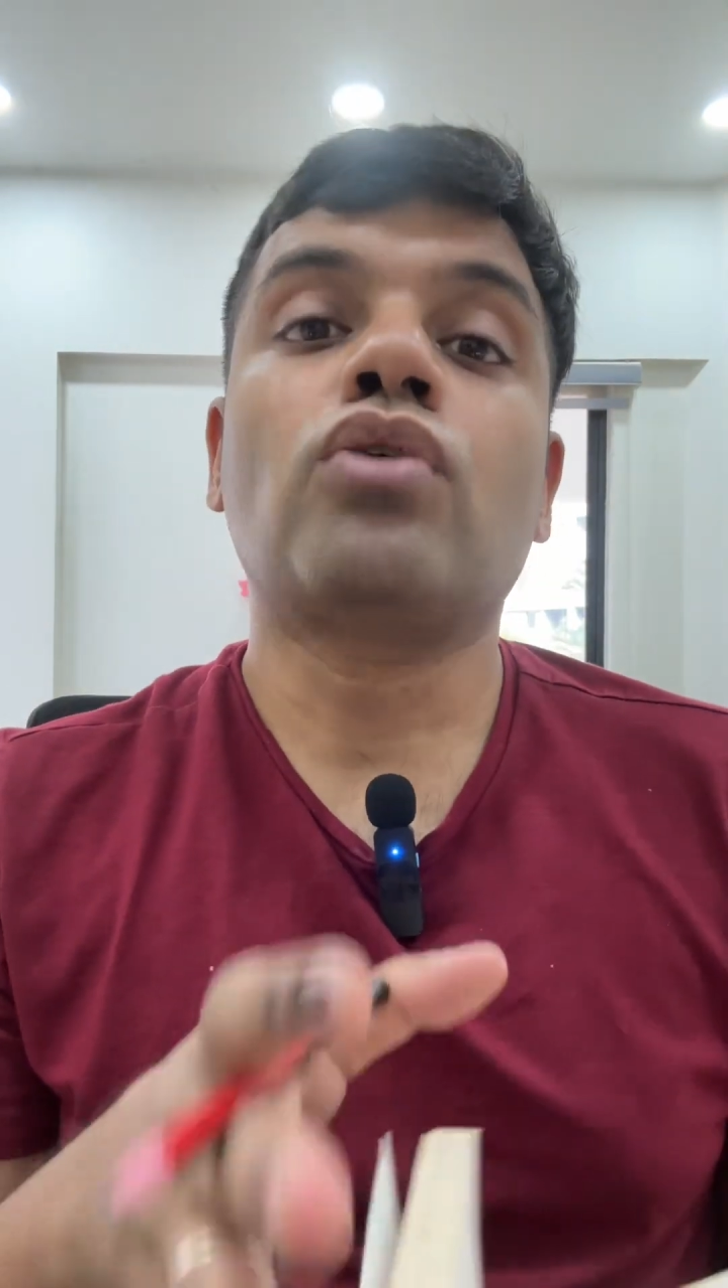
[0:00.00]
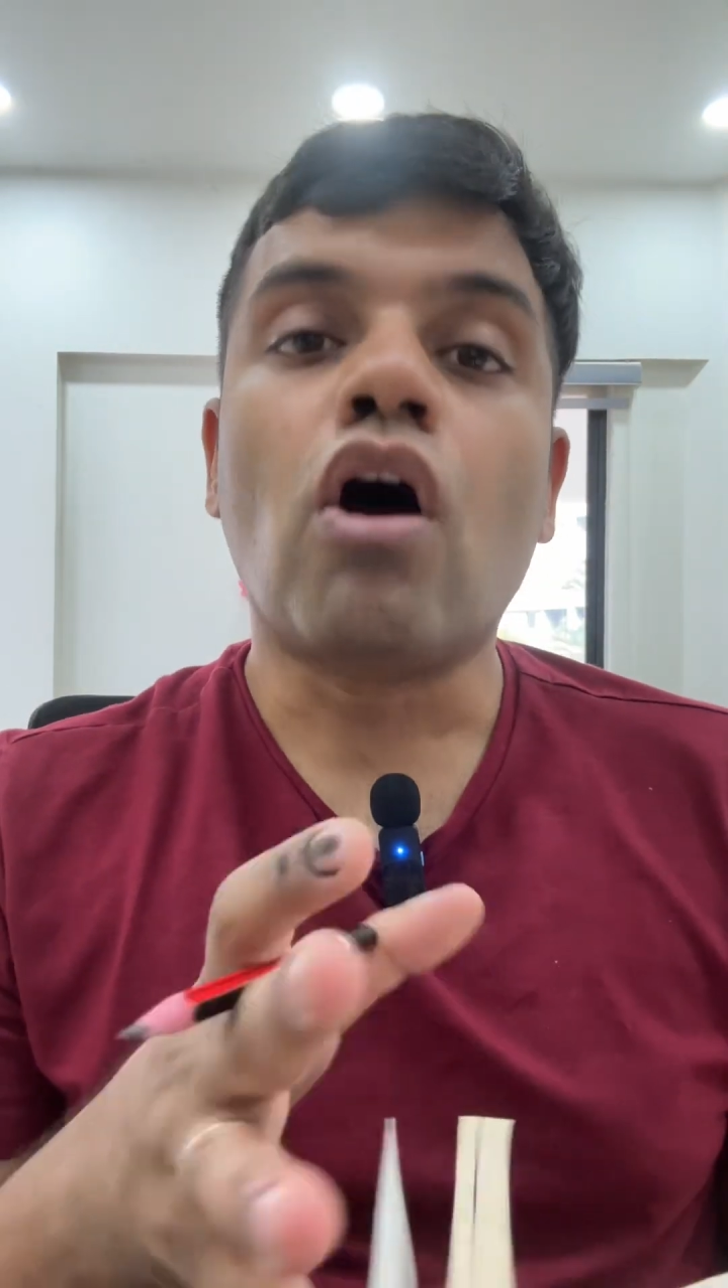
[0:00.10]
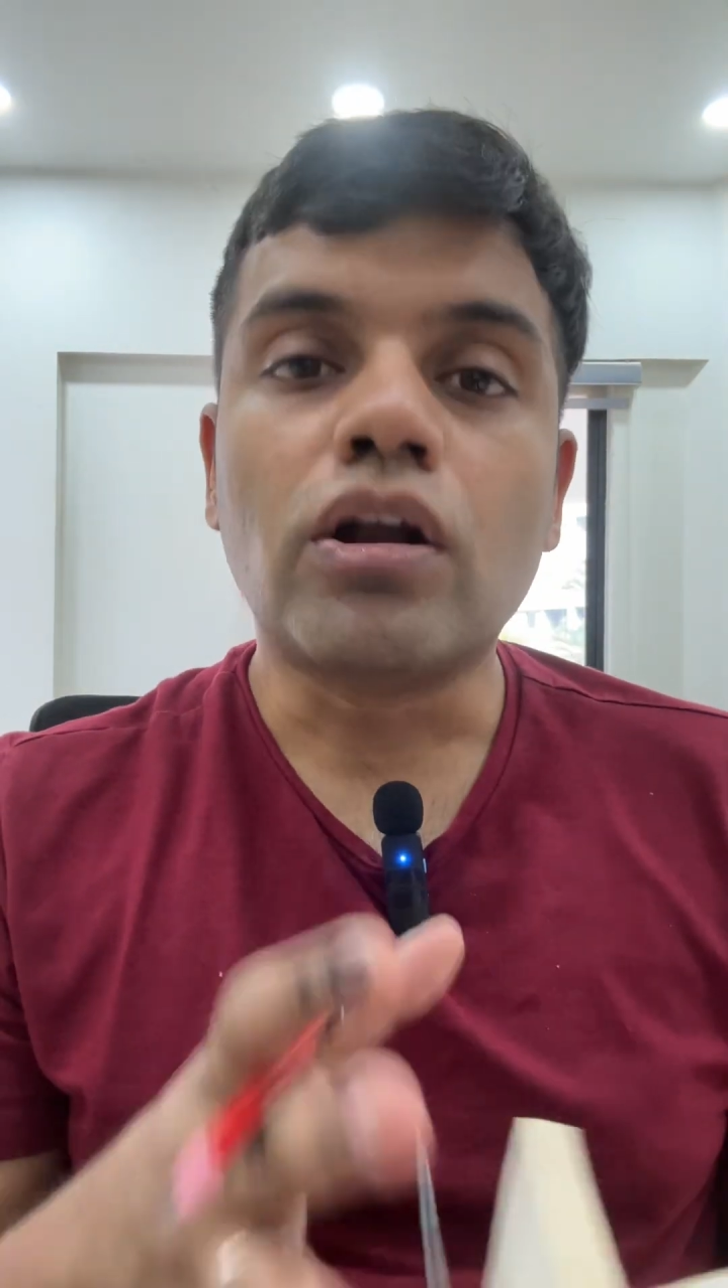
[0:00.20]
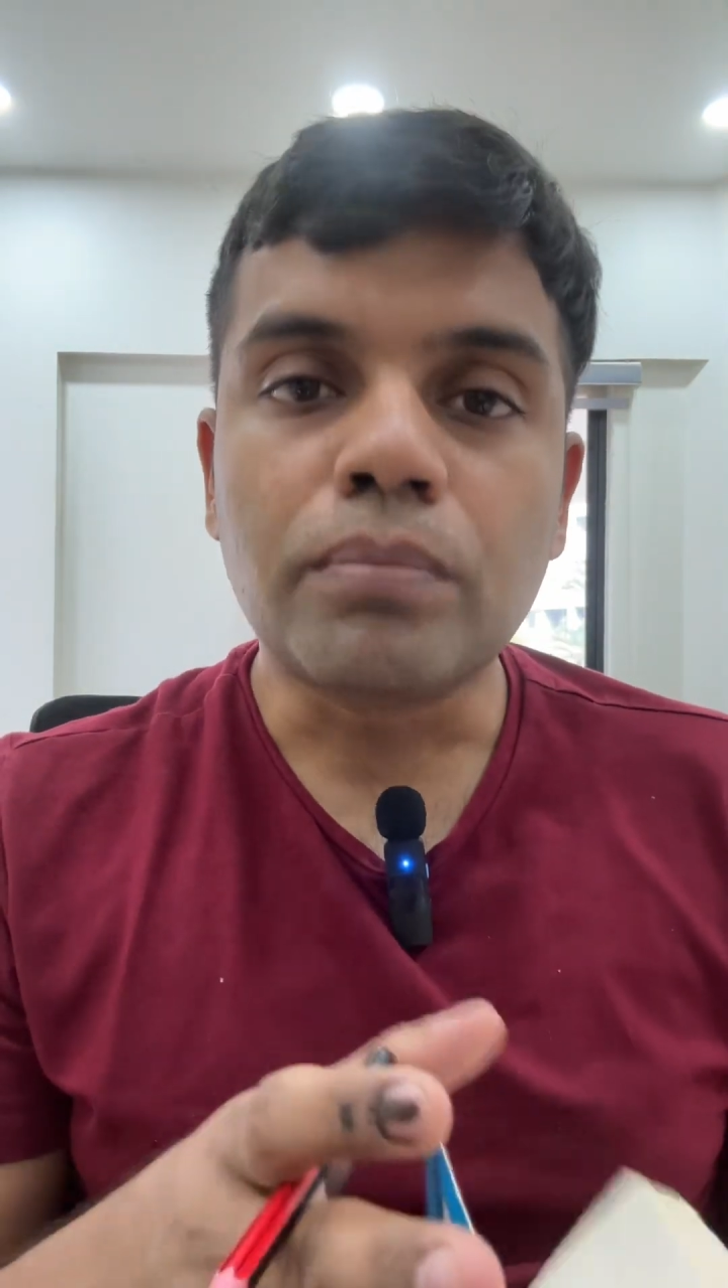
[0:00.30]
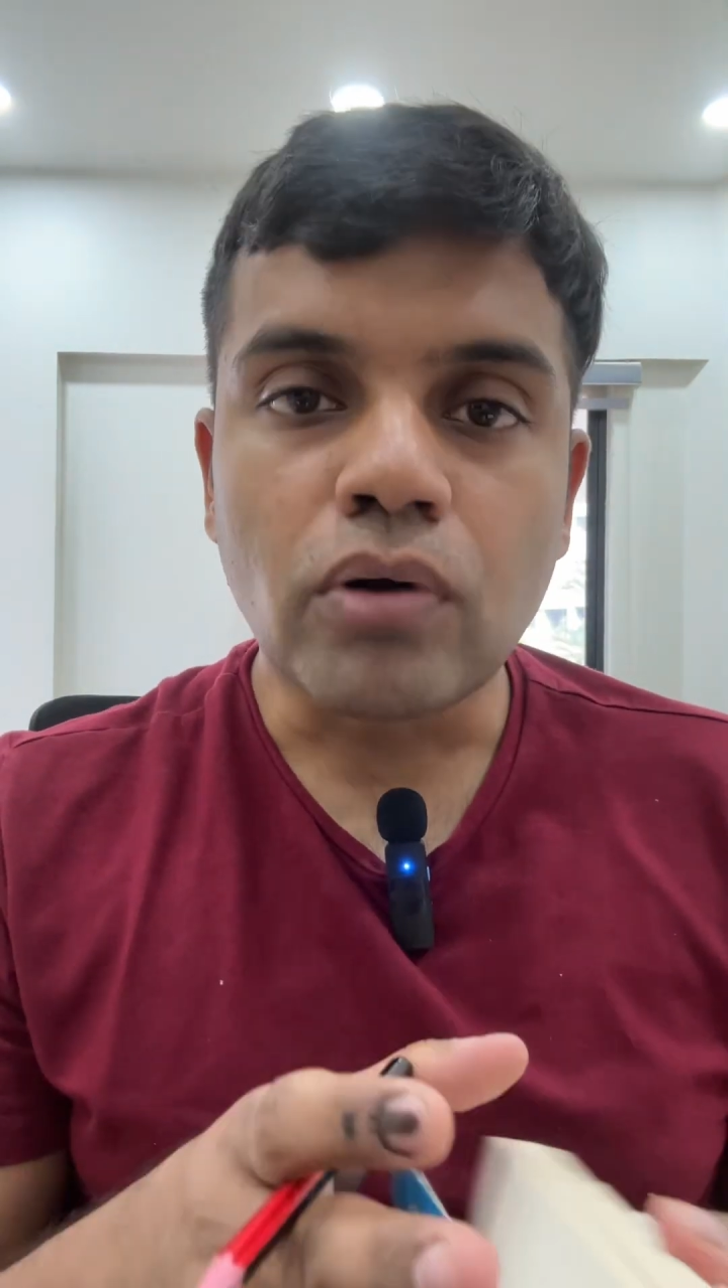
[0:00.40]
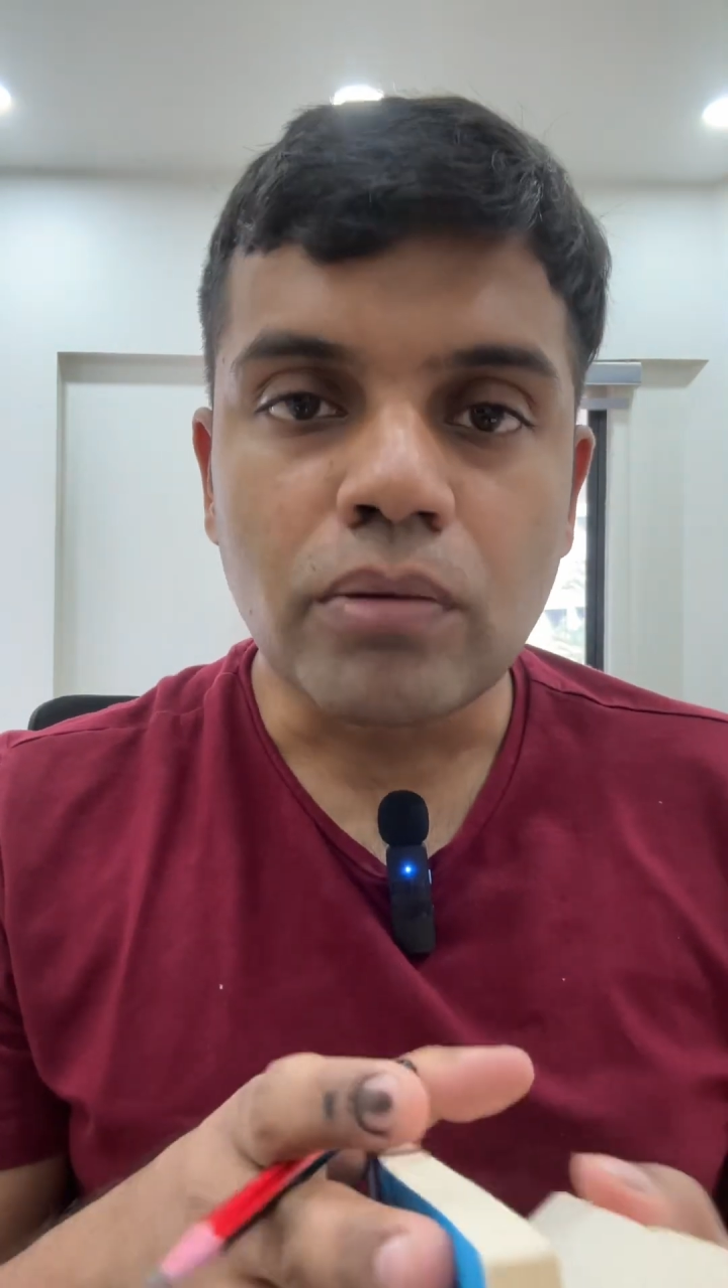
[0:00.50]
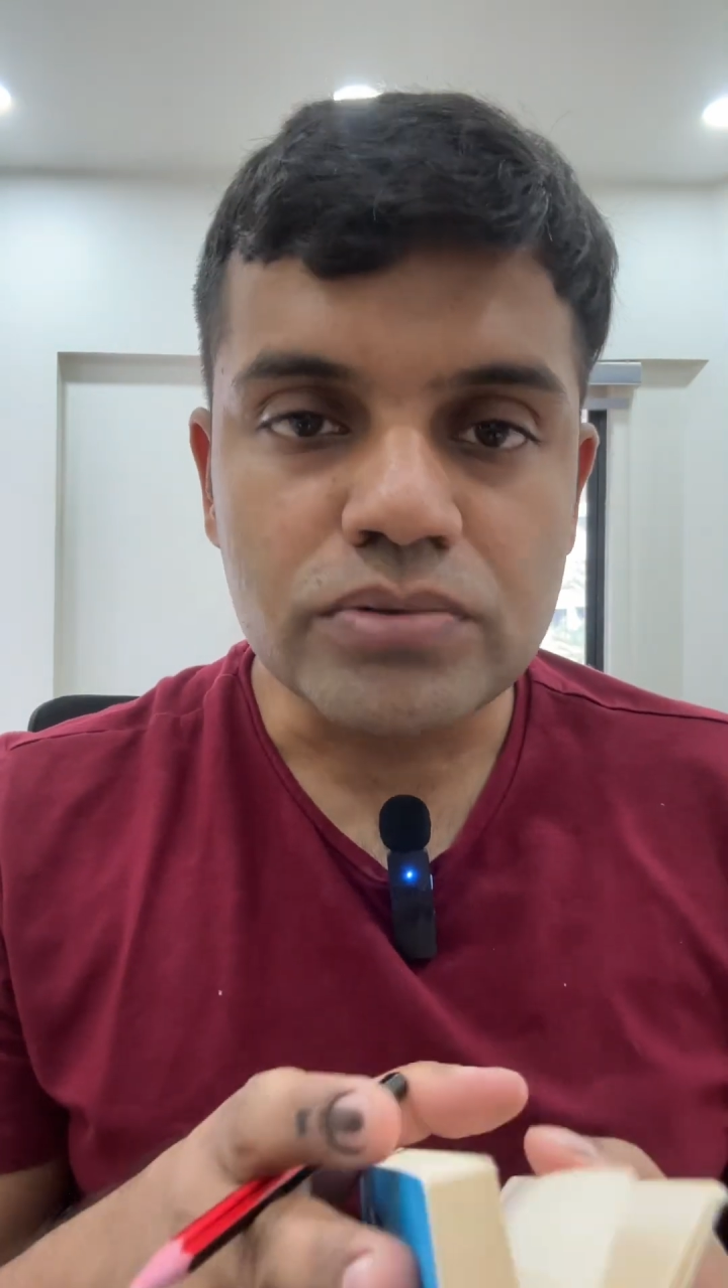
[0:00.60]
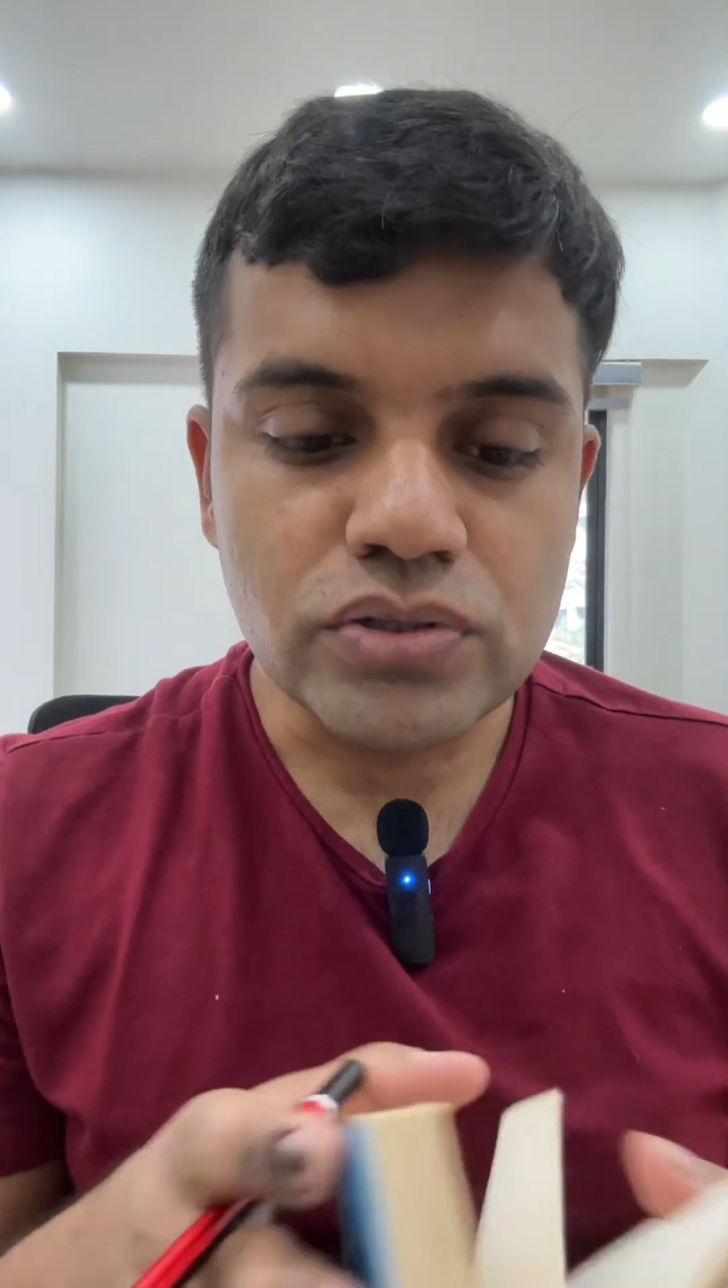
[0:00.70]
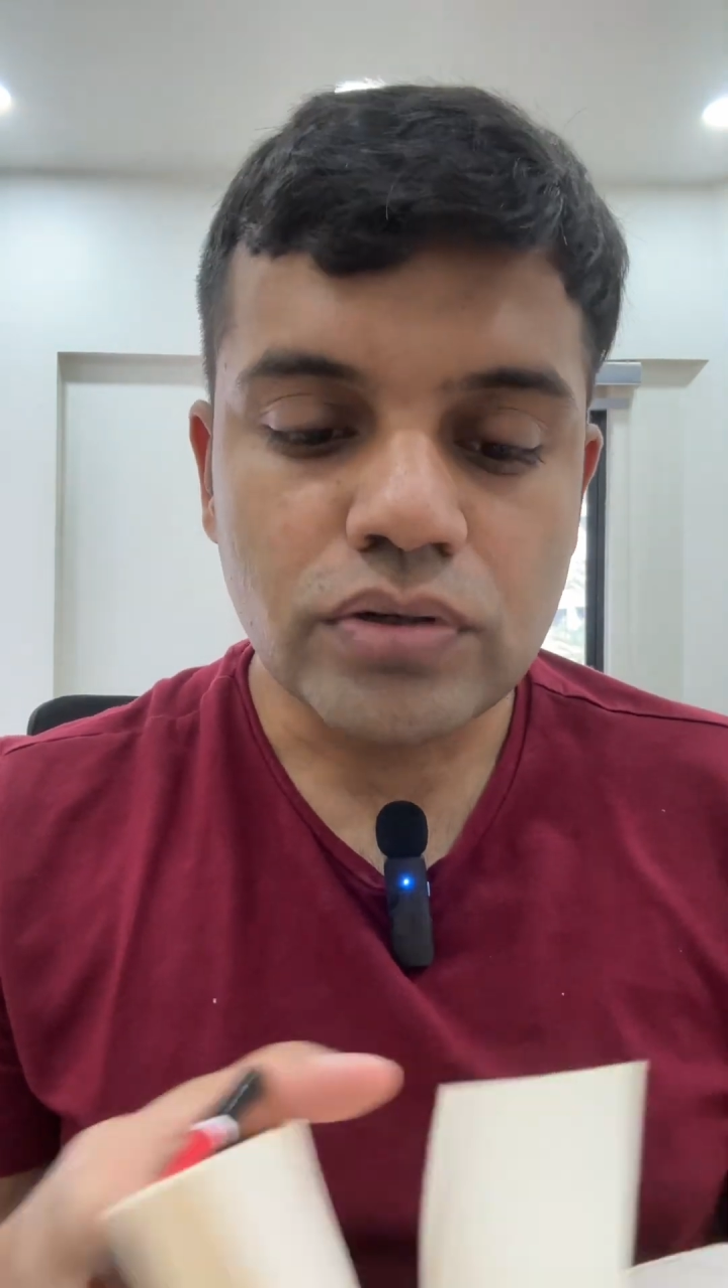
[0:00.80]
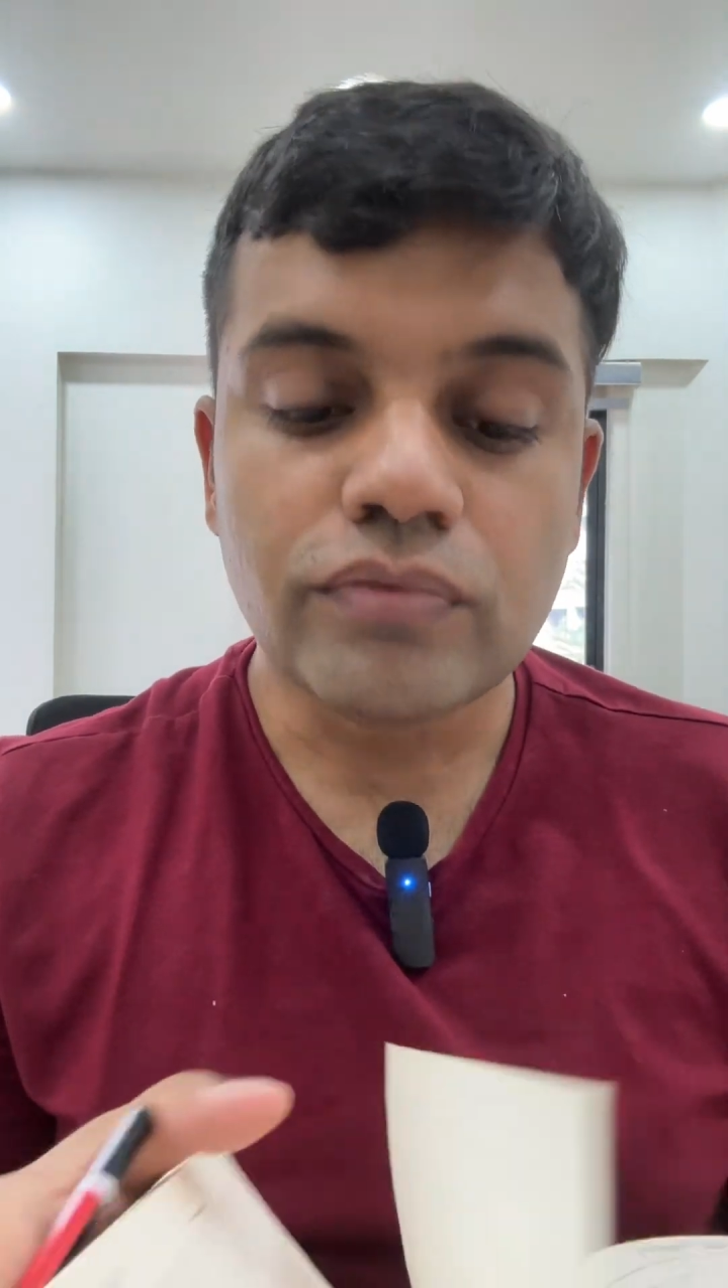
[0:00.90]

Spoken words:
thought prompts